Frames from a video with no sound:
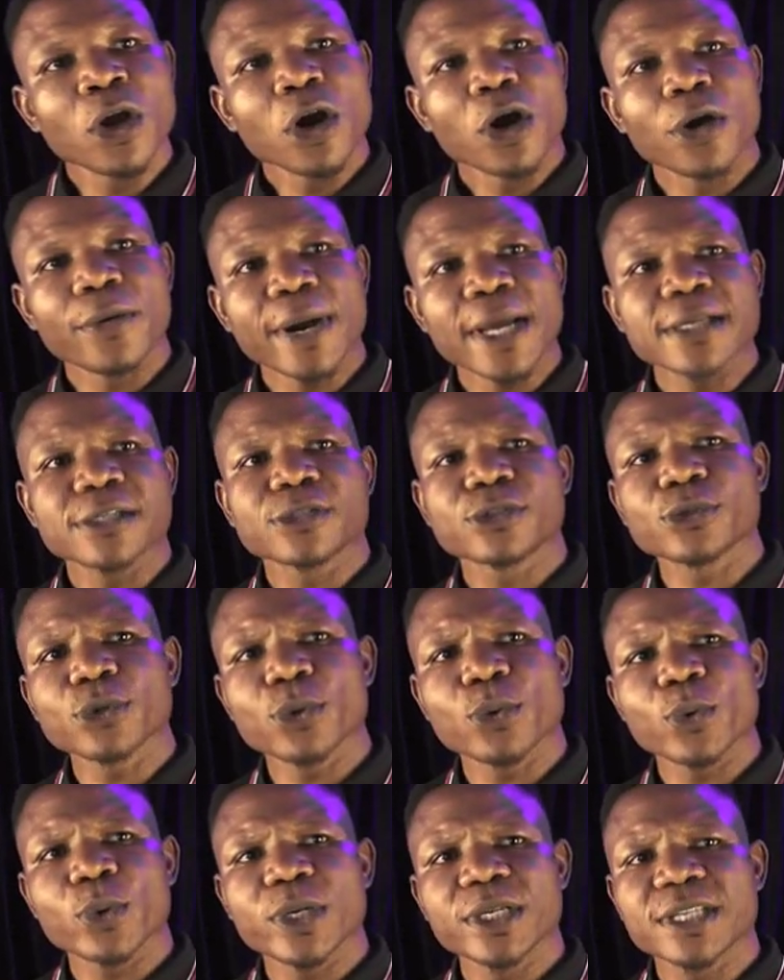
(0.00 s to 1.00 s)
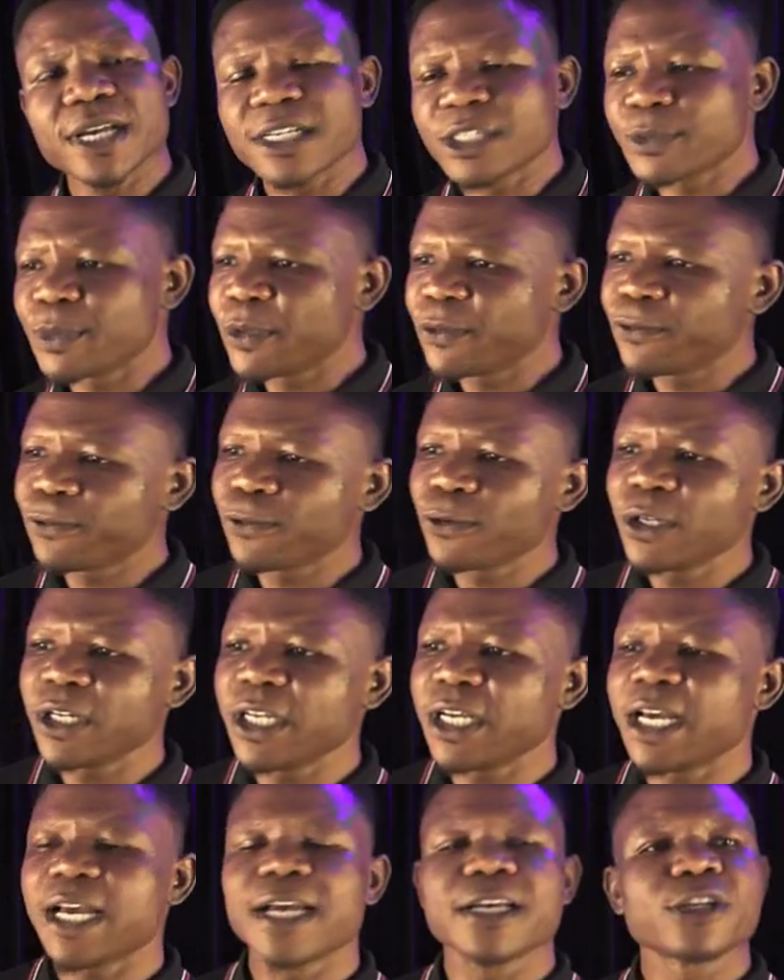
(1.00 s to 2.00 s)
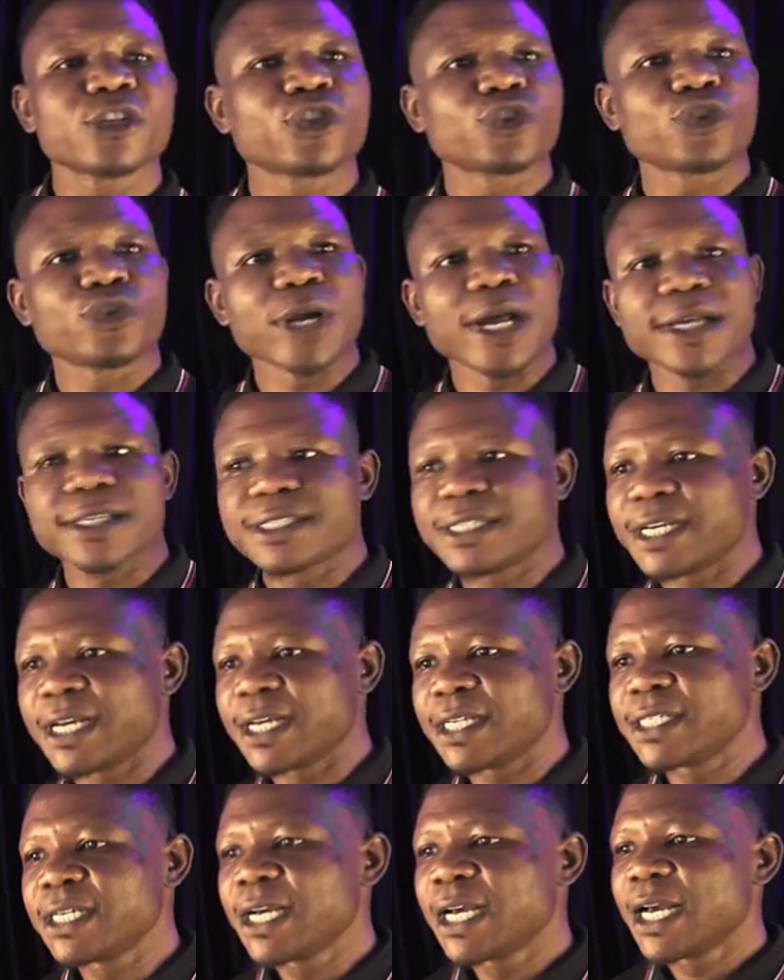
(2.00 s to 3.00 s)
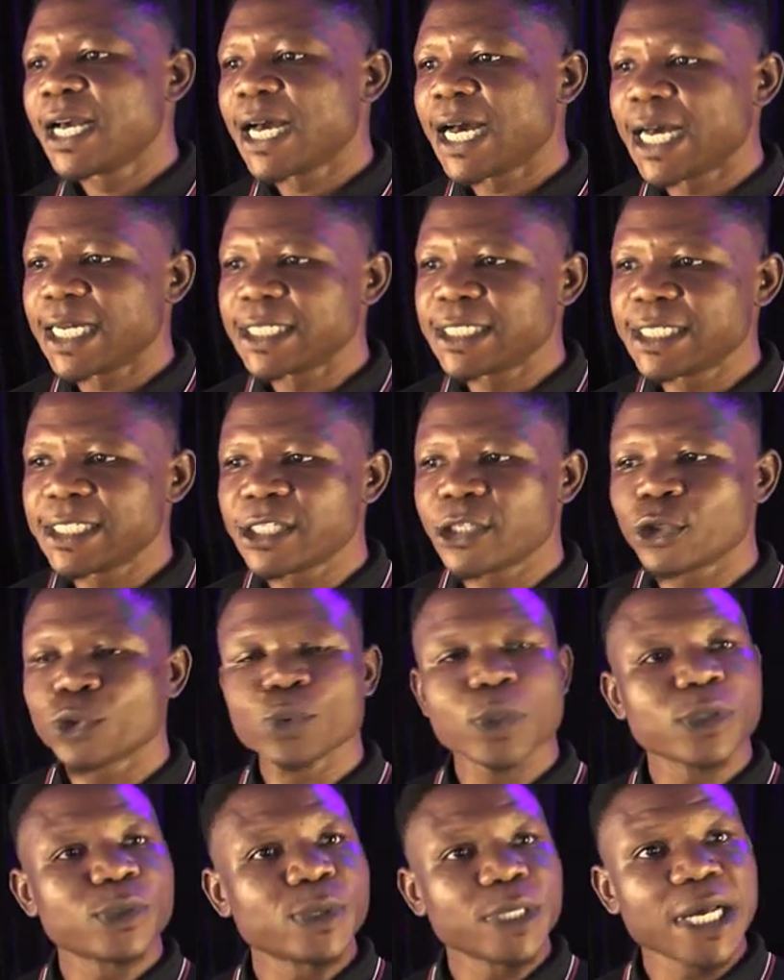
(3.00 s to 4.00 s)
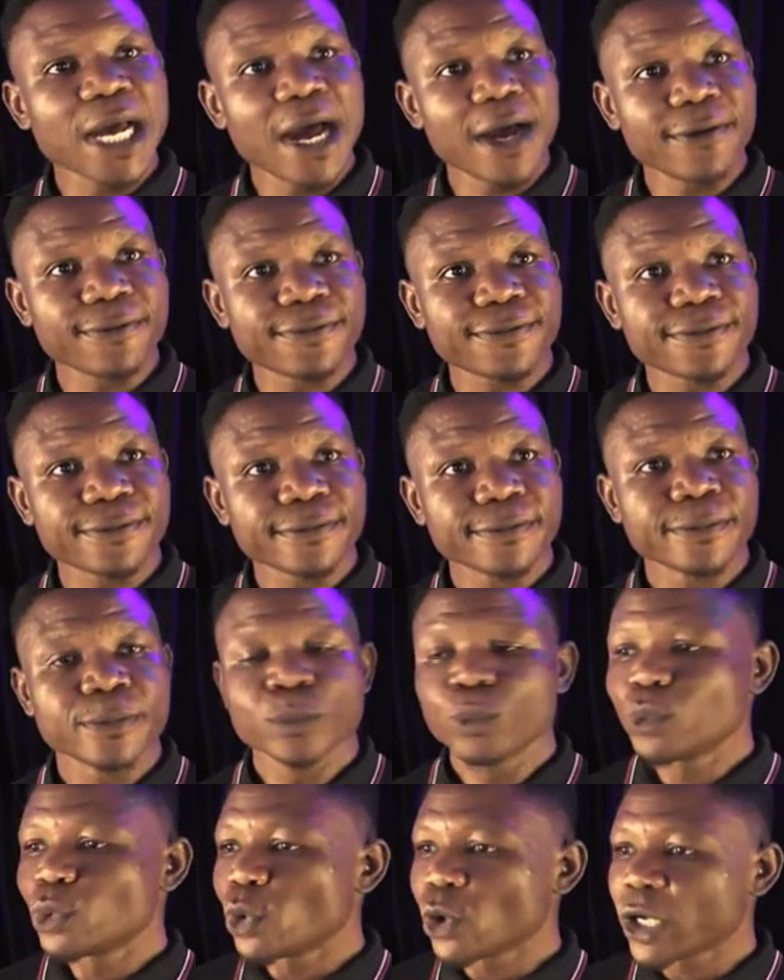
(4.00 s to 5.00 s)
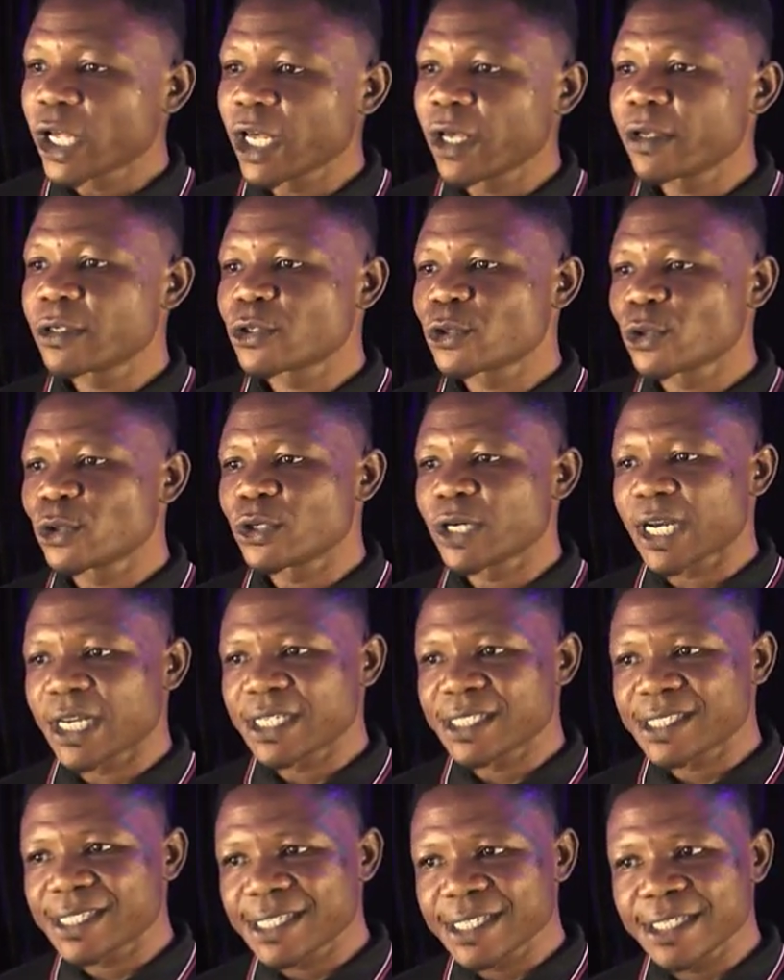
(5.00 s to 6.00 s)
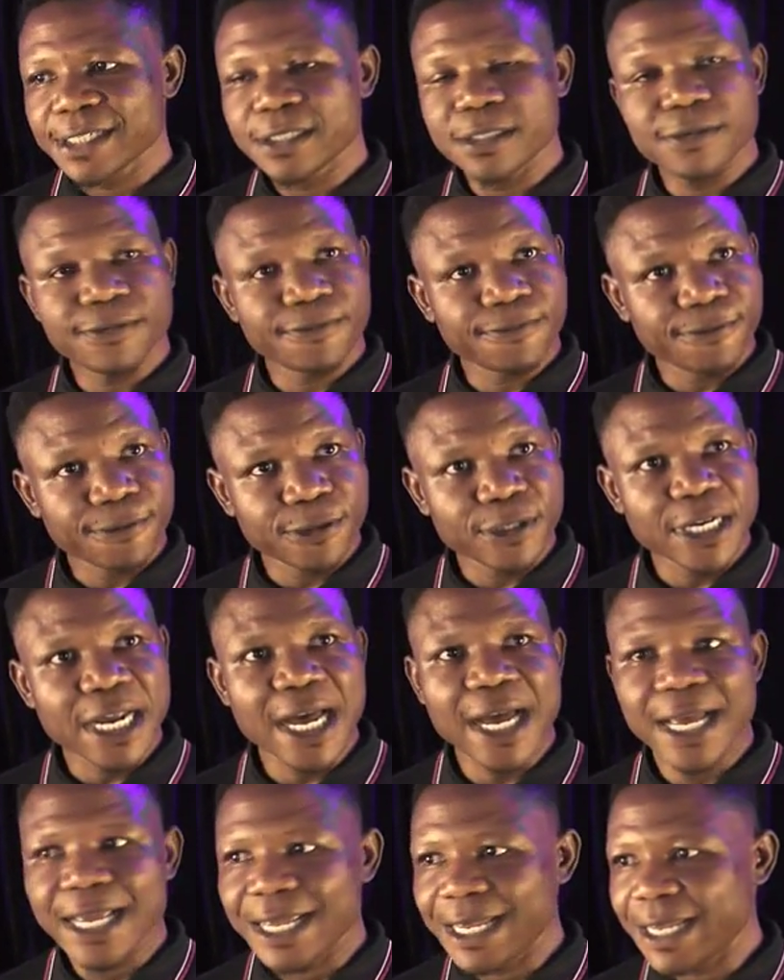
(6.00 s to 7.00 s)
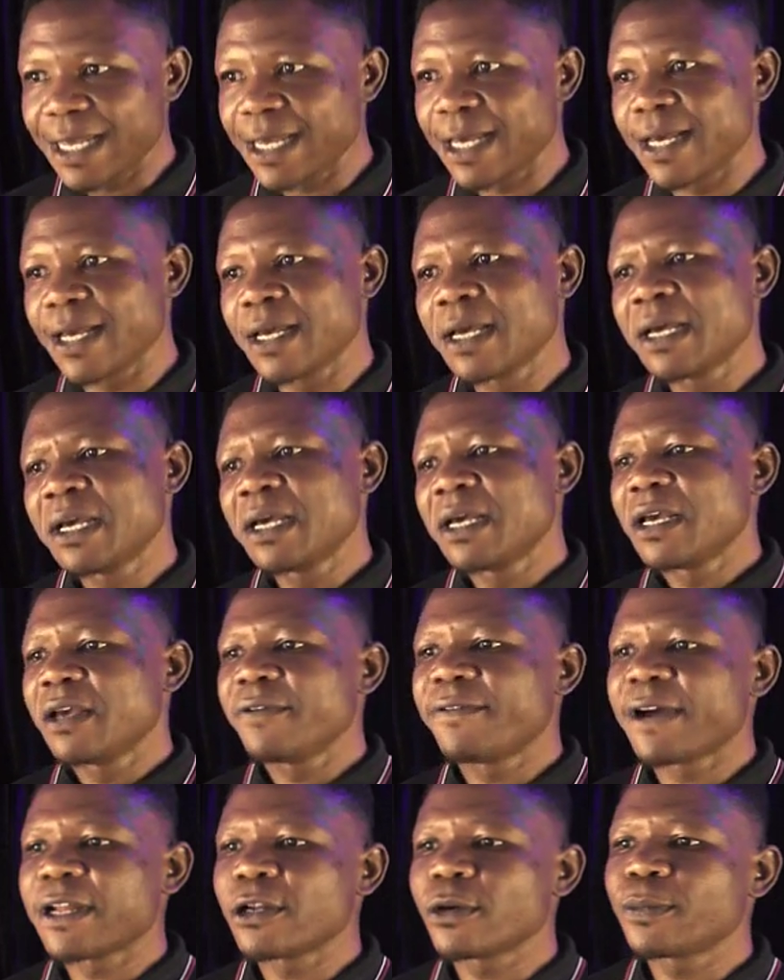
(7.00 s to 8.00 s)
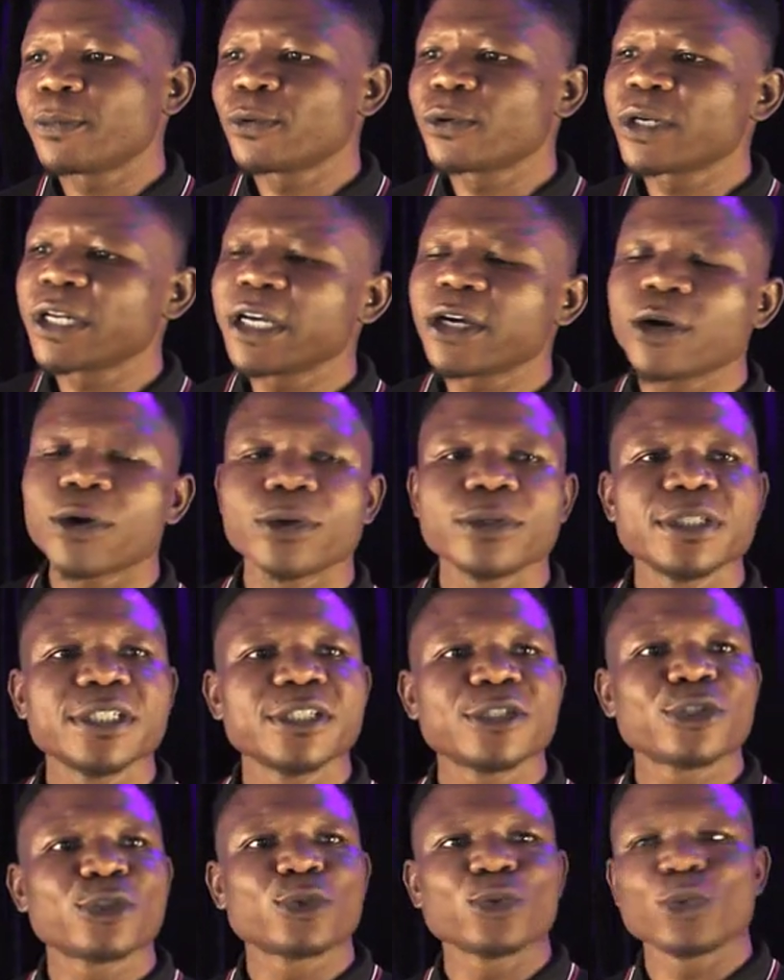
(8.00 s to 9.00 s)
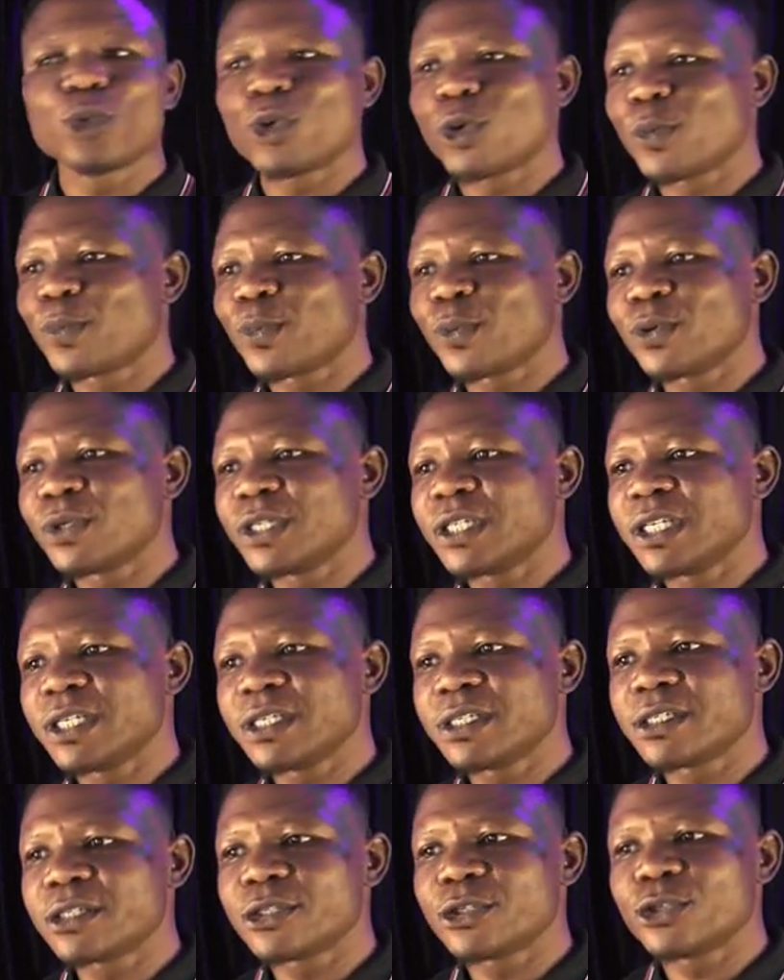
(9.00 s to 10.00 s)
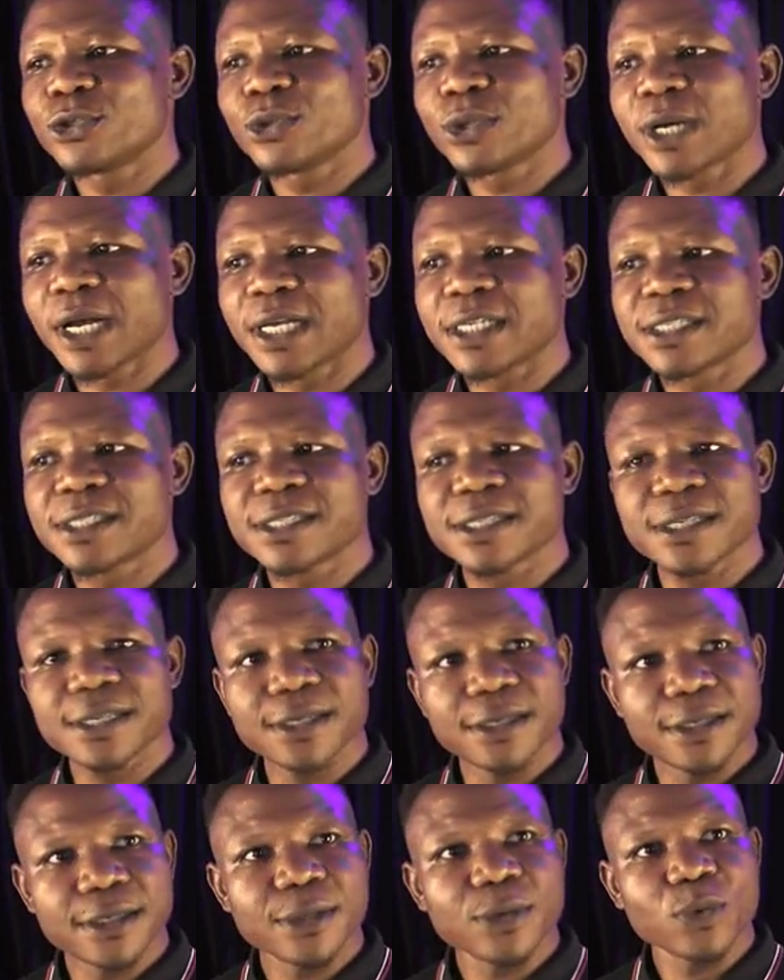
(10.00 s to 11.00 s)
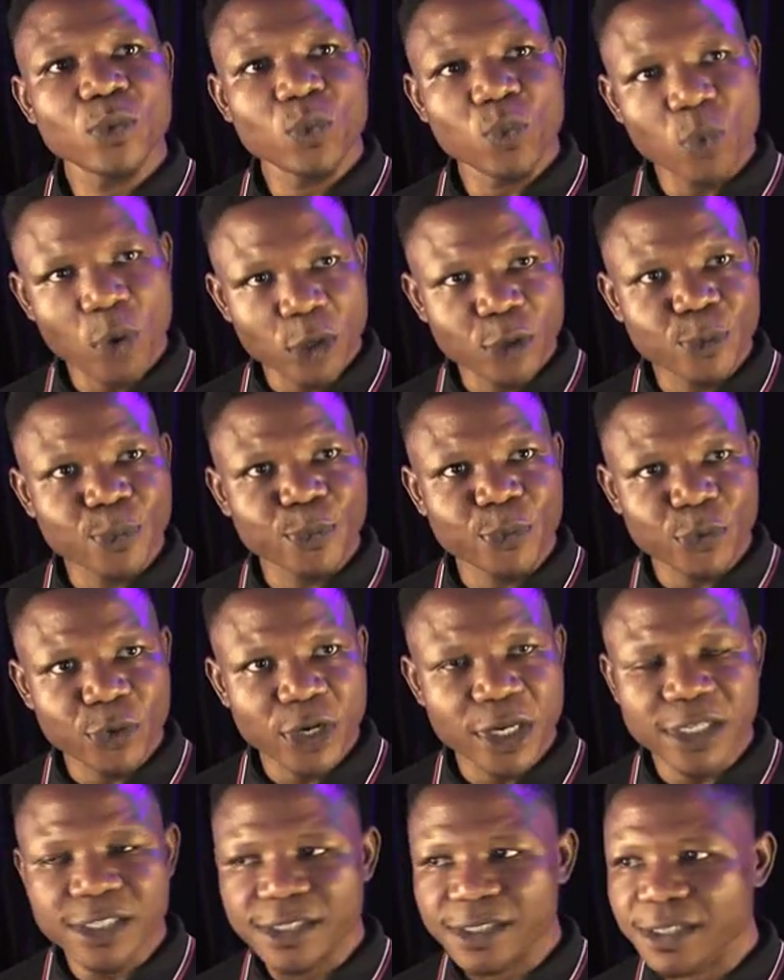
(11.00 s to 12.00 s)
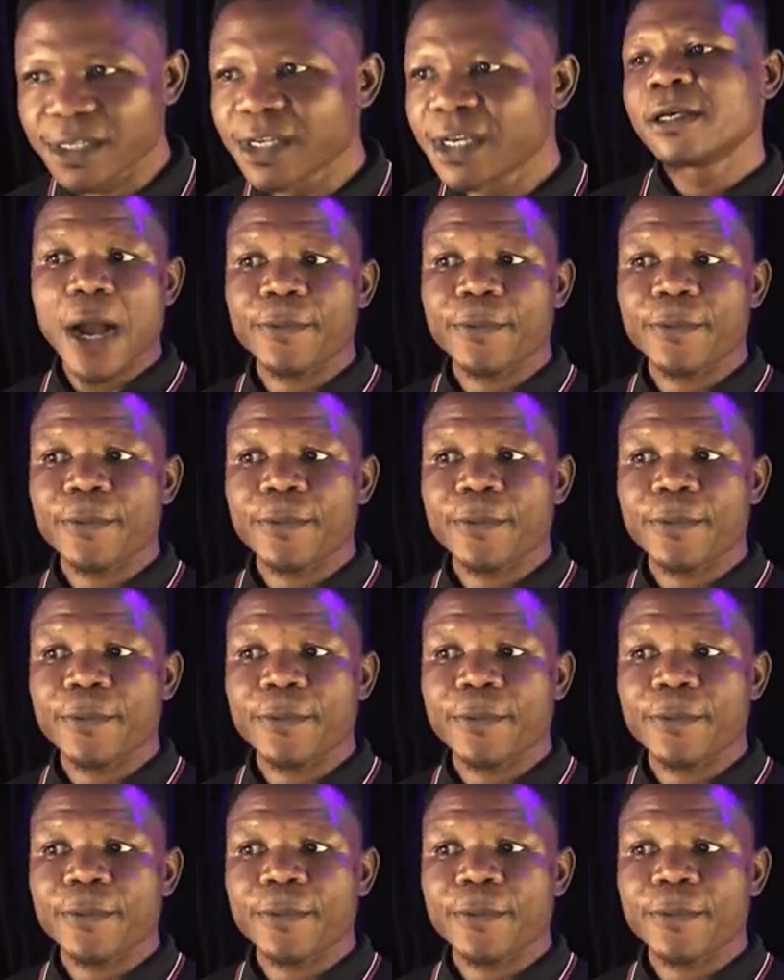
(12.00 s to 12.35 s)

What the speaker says: All right, so it has been fully extracted, and this is what we have. Okay, so you can see the folder here. If I double click on it to open it, you can see WordPress.